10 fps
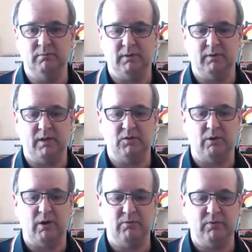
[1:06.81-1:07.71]
Okay, so
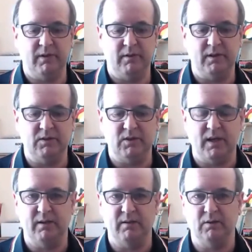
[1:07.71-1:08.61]
hopefully these
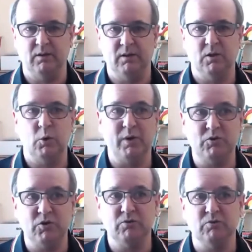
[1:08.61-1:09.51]
10
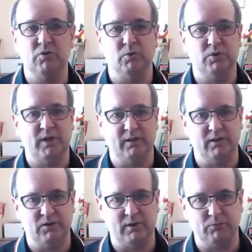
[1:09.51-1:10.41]
questions or 10
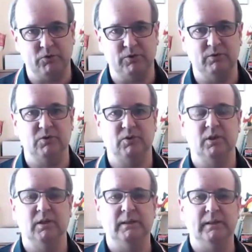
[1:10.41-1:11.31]
assumptions
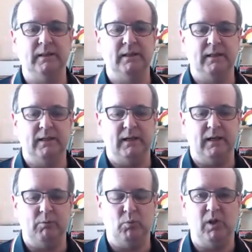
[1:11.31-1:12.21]

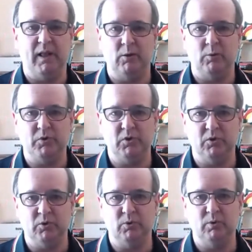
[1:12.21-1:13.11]
will help
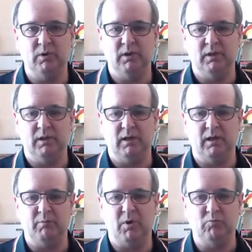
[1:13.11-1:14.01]
you
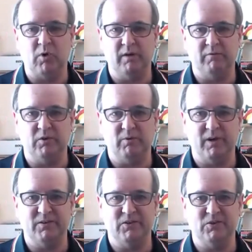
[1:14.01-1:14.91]
arrive at the right
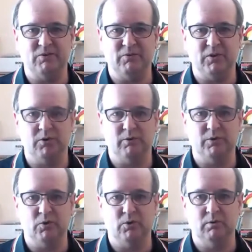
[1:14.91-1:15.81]
decision for you and
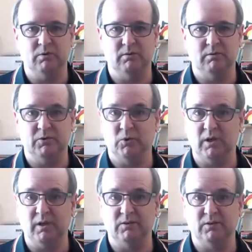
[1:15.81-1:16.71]
your
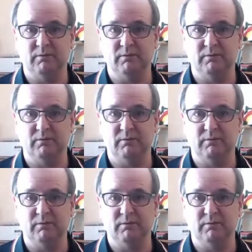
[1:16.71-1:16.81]
clients.